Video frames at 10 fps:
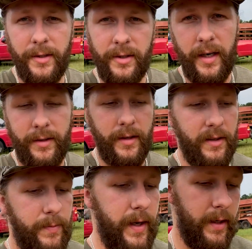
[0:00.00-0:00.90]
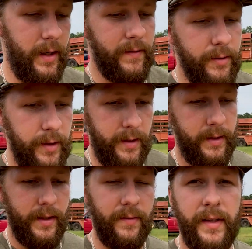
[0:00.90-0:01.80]
tractor off back there. Of course, that
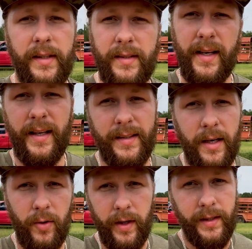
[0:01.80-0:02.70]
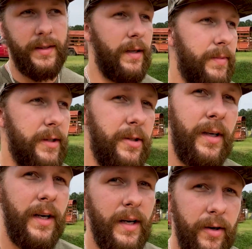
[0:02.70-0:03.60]
son of a gun's dead. It's always something
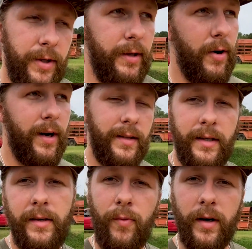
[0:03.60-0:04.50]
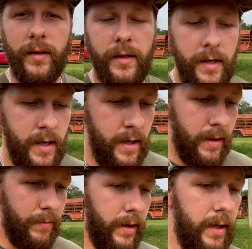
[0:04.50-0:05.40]
when you go out there to work.
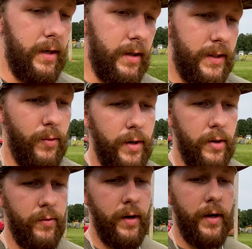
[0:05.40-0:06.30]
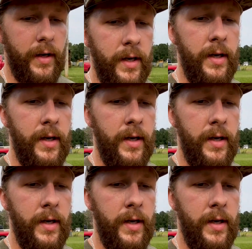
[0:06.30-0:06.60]
But so we're gonna run,